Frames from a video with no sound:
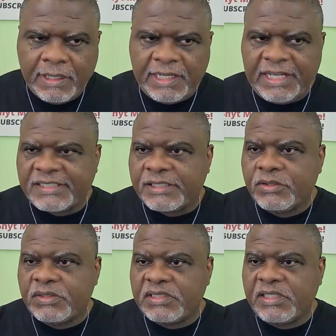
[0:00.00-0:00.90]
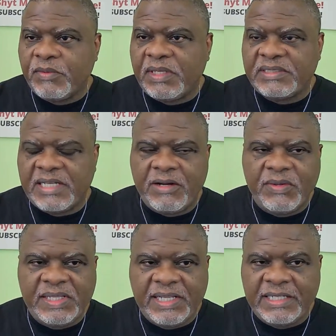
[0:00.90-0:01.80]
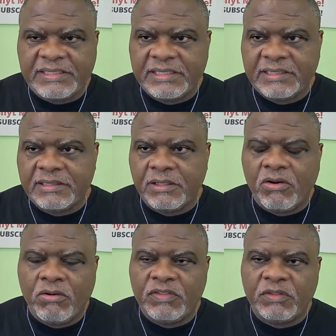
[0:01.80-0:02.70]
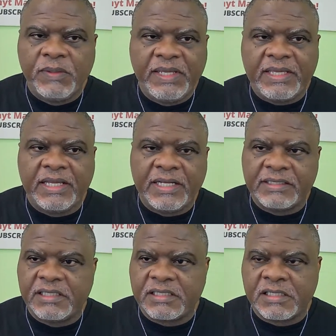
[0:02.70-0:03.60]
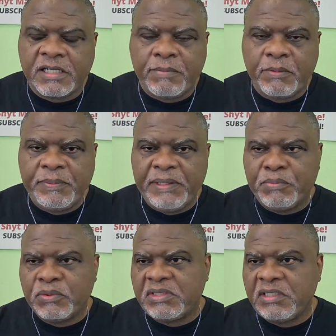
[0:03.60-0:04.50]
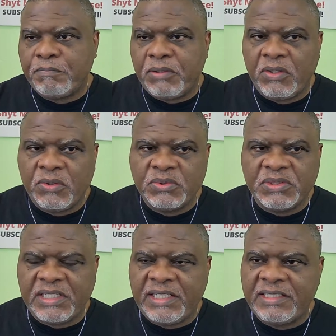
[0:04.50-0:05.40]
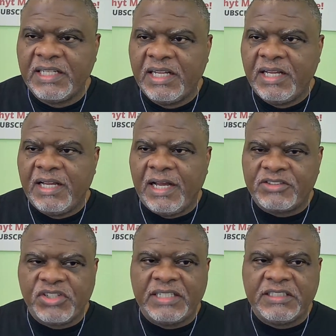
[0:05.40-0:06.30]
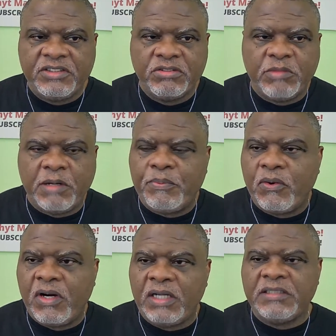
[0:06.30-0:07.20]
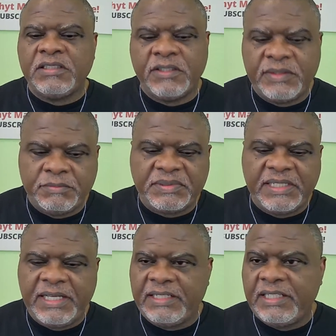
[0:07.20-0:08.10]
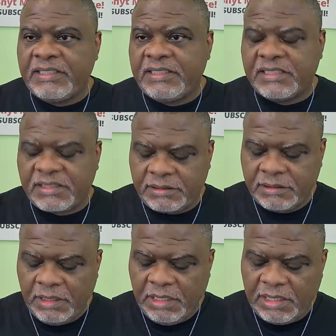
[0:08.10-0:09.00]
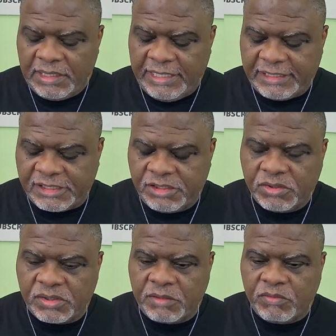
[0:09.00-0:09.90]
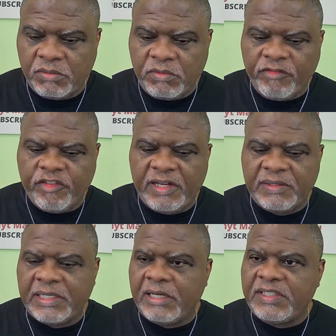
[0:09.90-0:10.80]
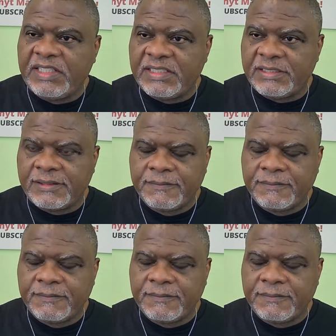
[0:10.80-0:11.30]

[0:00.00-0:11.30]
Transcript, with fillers: last Tuesday was our election. Over the weekend, I took a couple people to the polls and I tried to do my part. You know what I'm saying? And this last Tuesday, what we found out is